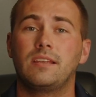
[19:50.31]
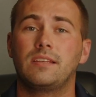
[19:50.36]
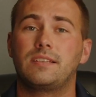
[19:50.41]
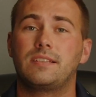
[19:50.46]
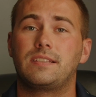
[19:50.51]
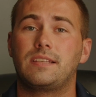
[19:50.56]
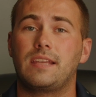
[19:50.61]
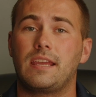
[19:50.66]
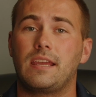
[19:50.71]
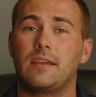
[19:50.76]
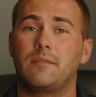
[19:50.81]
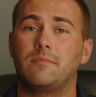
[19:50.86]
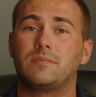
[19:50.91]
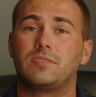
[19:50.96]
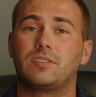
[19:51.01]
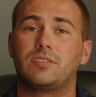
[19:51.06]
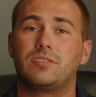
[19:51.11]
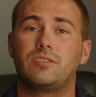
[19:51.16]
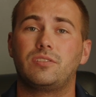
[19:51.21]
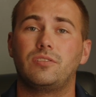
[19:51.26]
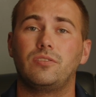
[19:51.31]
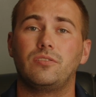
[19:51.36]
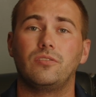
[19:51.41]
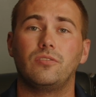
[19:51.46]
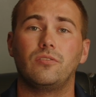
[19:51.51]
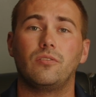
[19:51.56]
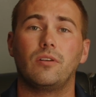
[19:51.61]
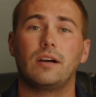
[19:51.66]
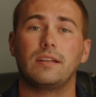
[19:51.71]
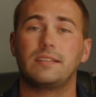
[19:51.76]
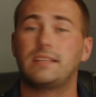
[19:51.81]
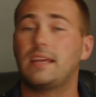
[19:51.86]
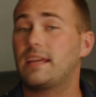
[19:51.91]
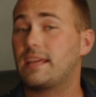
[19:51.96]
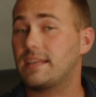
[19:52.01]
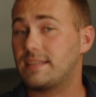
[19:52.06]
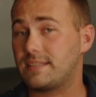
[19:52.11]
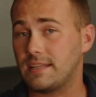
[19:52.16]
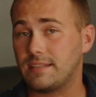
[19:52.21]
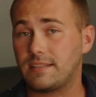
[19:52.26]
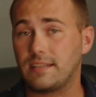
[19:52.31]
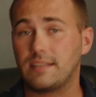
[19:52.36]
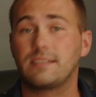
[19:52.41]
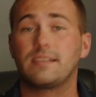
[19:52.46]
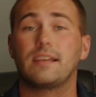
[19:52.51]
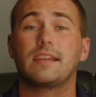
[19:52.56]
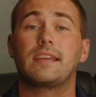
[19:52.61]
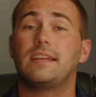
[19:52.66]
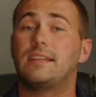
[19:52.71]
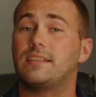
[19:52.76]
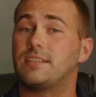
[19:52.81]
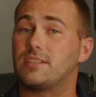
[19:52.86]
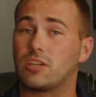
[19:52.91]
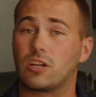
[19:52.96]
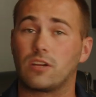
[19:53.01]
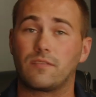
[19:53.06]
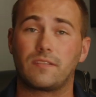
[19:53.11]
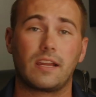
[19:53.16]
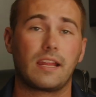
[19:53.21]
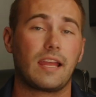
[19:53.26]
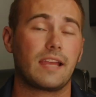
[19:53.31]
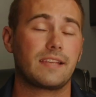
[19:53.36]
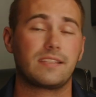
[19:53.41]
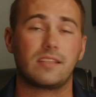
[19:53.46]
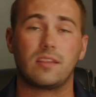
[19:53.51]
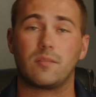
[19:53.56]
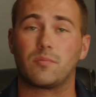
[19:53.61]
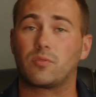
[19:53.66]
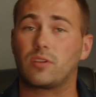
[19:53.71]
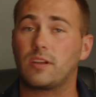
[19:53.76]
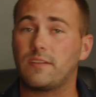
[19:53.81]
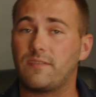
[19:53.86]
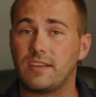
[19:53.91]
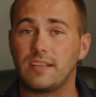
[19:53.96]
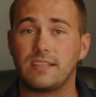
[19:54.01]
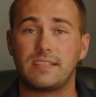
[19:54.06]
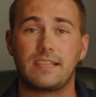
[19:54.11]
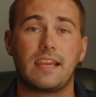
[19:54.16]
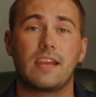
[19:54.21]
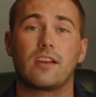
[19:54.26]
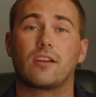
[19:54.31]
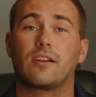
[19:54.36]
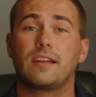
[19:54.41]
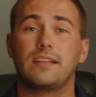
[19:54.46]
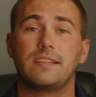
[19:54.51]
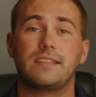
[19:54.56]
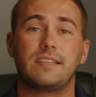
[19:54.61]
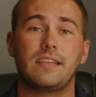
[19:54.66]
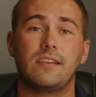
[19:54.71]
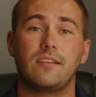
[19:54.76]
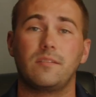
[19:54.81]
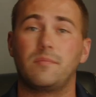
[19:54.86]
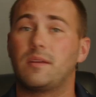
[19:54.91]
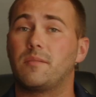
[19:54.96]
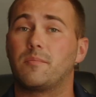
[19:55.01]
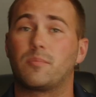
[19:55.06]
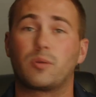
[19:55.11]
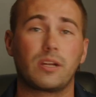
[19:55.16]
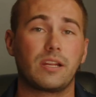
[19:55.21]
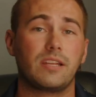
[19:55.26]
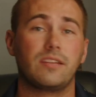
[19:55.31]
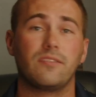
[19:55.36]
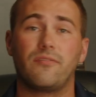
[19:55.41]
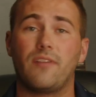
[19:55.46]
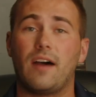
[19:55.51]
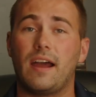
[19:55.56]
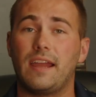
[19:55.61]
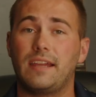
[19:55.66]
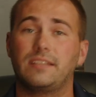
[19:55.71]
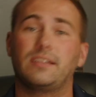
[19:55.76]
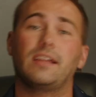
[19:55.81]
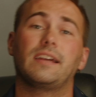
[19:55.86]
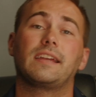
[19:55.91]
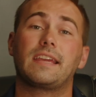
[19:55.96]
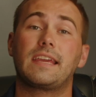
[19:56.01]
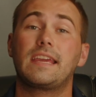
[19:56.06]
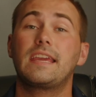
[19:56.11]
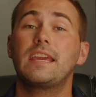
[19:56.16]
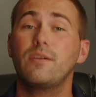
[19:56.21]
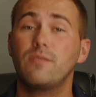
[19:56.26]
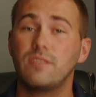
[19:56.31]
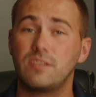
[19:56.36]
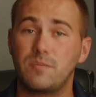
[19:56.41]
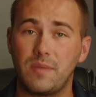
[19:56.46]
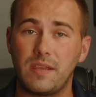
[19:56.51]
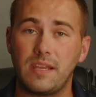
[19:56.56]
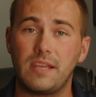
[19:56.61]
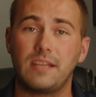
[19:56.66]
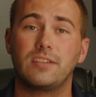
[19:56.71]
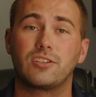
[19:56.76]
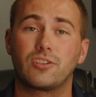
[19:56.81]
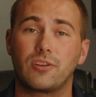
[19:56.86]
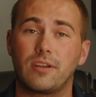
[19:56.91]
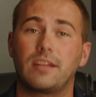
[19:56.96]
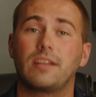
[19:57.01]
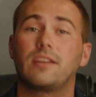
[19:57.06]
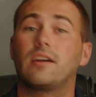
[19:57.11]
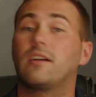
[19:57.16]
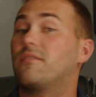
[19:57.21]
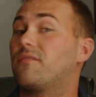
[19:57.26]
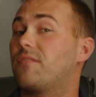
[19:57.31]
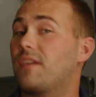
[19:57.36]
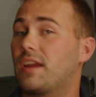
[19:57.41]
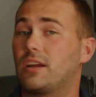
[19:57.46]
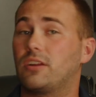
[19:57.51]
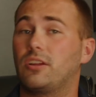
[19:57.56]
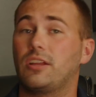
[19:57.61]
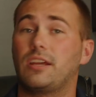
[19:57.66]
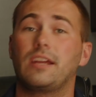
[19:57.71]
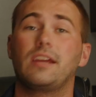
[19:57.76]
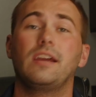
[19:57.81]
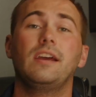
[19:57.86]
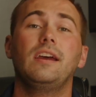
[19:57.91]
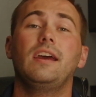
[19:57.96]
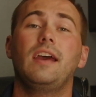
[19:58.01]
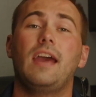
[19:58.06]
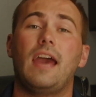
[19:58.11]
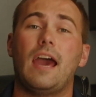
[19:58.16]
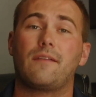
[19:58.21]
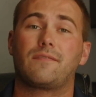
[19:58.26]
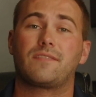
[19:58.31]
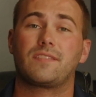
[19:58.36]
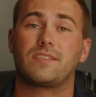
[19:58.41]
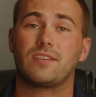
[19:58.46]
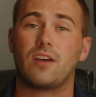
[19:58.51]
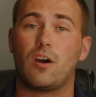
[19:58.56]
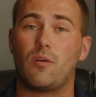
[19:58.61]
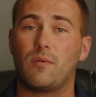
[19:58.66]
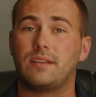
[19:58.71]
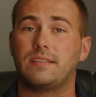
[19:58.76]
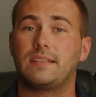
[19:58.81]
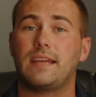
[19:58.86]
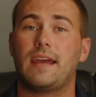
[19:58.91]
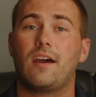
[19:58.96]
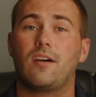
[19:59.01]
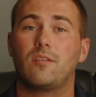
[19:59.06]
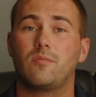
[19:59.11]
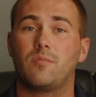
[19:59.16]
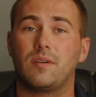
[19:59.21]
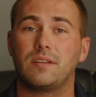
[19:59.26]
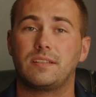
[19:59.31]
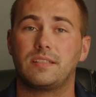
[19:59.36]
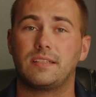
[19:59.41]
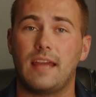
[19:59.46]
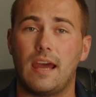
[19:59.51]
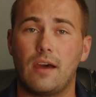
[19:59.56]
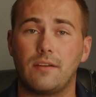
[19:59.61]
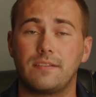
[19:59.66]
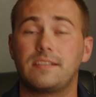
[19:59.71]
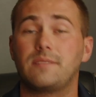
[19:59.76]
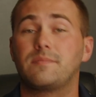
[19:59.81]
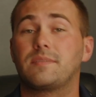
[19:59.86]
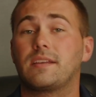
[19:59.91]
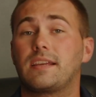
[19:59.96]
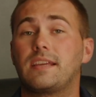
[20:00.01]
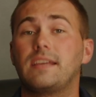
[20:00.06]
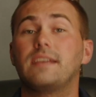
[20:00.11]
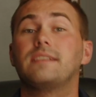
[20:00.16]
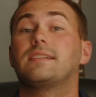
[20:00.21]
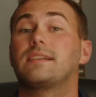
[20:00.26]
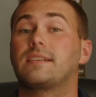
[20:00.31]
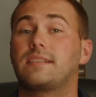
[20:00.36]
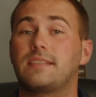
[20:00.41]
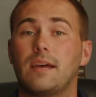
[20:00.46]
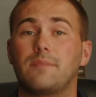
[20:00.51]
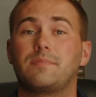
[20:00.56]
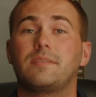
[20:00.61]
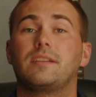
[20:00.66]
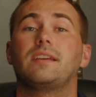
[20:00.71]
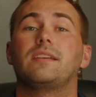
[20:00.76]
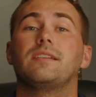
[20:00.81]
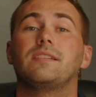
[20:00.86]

seemed to take his sentence like he deserved it. I guess in the previous hearings, he had been pretty defiant, like he was being treated unfairly after this all went down. But now it seems like he has accepted